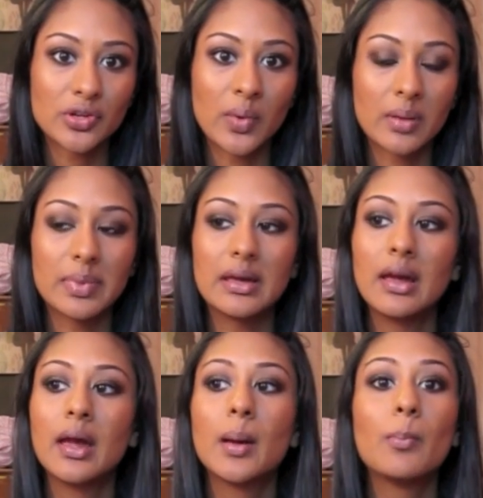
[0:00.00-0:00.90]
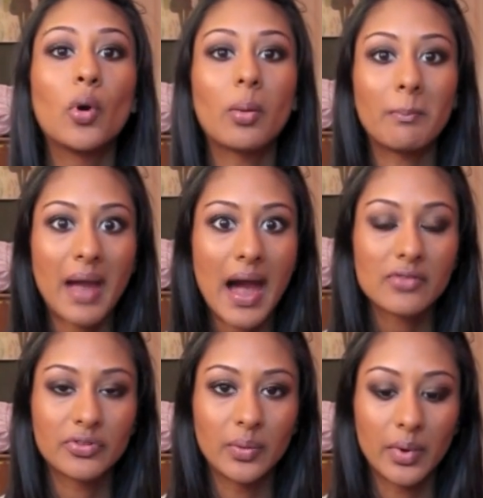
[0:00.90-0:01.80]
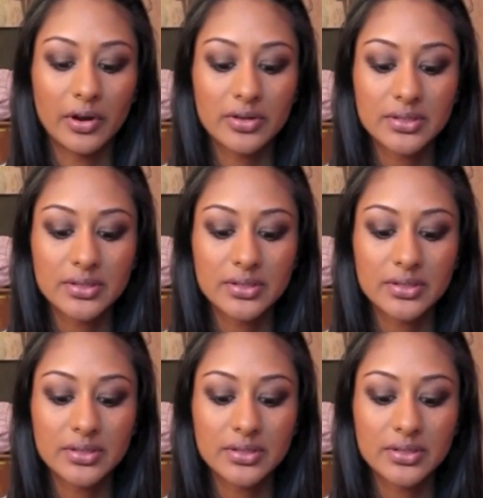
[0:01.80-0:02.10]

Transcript: You want to be more matte for the winter.